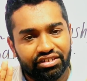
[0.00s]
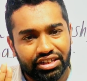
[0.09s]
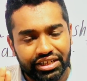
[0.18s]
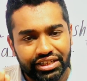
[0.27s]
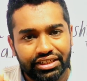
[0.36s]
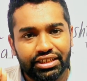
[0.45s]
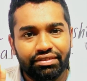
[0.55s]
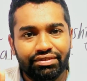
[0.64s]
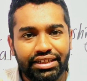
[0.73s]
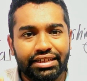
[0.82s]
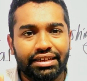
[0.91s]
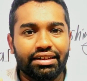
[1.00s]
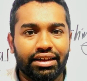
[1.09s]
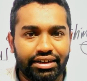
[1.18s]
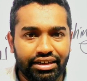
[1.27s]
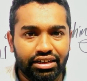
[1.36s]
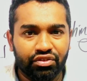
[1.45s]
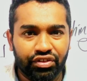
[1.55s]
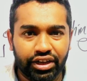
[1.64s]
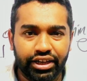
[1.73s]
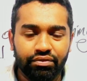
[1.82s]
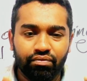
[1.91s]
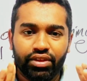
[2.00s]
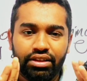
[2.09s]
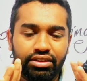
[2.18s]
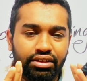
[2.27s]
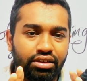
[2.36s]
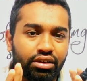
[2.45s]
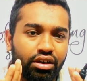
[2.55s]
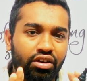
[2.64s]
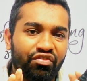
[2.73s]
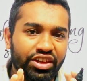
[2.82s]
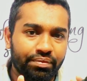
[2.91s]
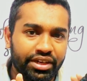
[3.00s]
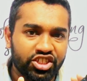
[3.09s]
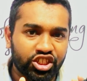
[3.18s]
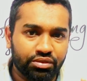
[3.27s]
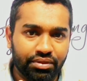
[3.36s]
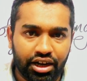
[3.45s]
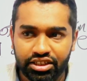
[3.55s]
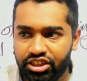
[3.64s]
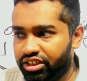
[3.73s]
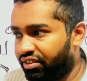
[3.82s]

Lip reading: Clearly we can identify the law of diminishing marginal